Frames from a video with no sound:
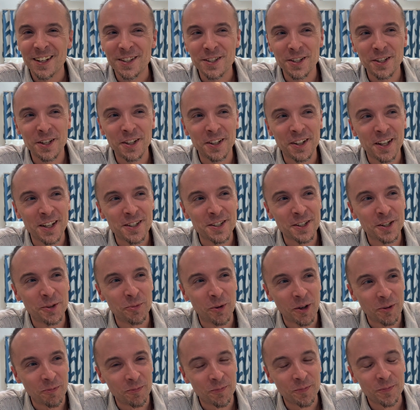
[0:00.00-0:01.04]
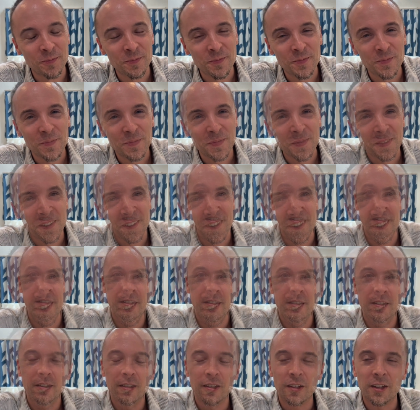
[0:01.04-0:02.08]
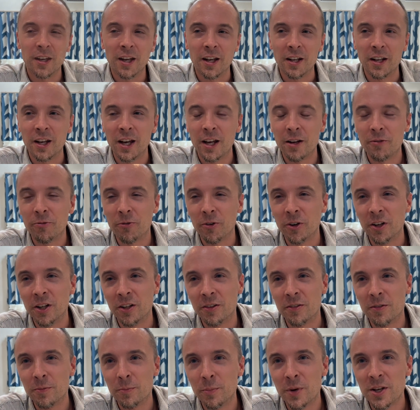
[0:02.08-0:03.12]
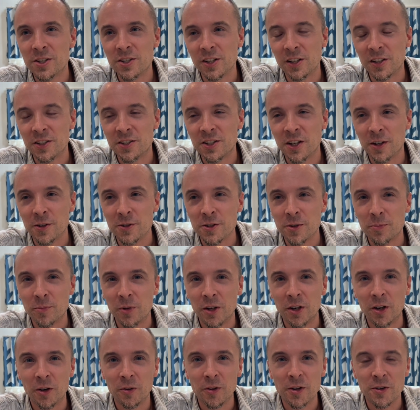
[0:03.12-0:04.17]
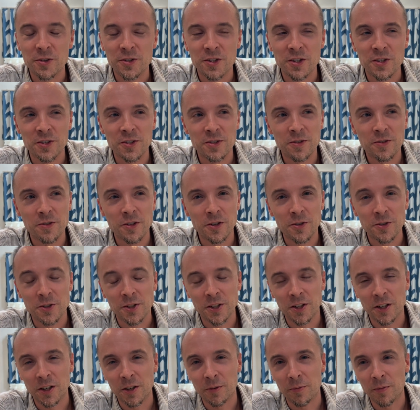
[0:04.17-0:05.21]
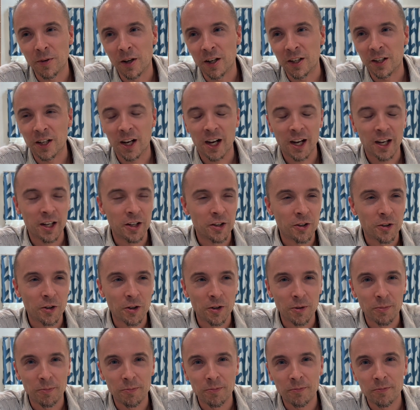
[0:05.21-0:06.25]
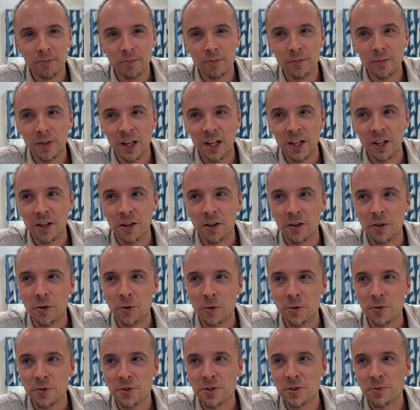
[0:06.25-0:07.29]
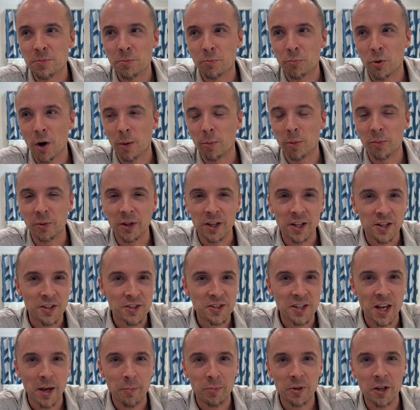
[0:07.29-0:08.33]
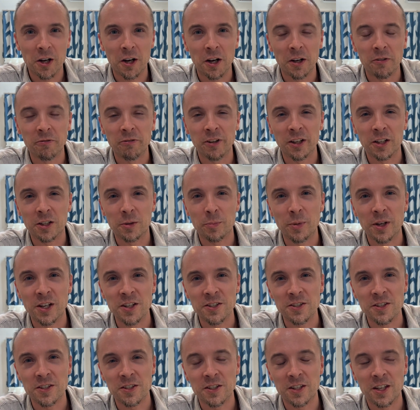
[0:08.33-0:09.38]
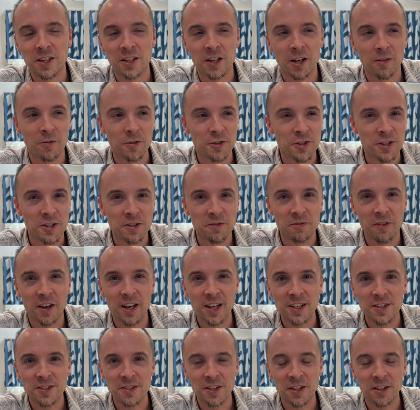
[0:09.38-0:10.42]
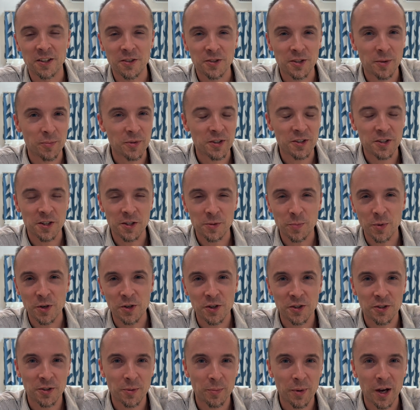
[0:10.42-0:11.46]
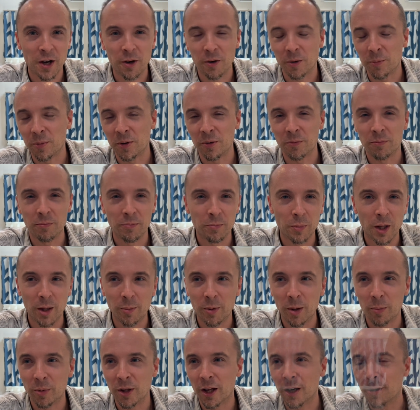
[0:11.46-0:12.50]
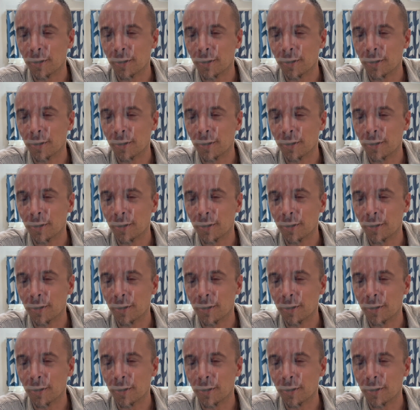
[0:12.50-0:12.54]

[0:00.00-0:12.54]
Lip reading: That's a good one. And Henfrey basically tells him, there's a guy in your inn who's probably an escaped convict because he covers his face and there's something suspicious about him and blah, blah,